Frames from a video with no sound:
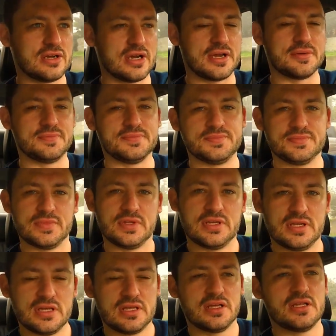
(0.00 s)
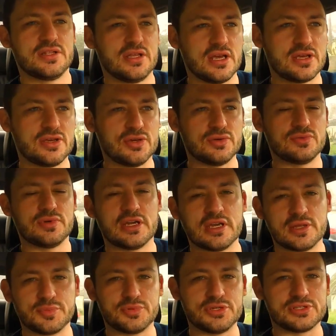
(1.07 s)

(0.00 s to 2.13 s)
Okay, thank you again.